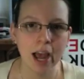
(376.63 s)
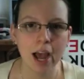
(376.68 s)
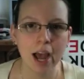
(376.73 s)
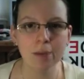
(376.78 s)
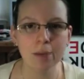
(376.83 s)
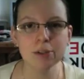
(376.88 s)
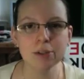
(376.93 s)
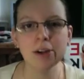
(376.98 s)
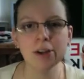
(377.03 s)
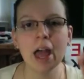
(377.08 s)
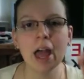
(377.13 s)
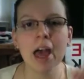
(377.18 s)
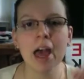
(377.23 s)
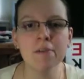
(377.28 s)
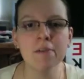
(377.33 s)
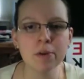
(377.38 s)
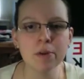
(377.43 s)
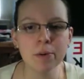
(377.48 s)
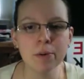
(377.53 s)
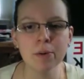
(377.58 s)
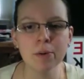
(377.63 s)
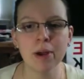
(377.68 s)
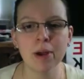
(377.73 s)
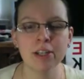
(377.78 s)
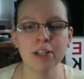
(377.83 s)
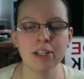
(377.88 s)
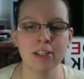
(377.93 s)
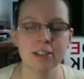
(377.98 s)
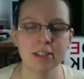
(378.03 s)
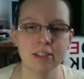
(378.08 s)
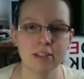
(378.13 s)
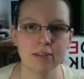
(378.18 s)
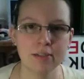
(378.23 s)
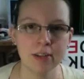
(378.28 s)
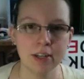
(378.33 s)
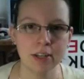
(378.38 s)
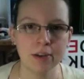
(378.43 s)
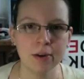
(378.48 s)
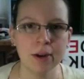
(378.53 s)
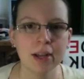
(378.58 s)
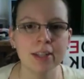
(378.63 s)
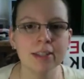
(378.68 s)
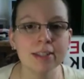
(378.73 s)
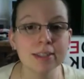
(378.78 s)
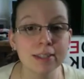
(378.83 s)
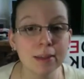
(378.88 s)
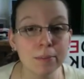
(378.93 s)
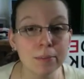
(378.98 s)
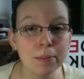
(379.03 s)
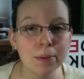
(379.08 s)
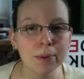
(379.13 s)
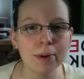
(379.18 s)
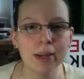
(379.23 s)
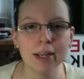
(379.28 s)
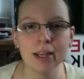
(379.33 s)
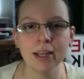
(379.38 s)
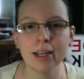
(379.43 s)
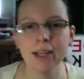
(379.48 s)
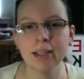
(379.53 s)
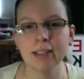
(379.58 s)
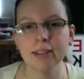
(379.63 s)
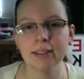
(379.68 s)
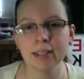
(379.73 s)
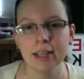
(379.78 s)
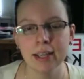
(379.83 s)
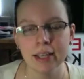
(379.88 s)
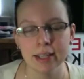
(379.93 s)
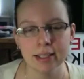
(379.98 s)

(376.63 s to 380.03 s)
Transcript: I'm sure everyone watching this video at some point has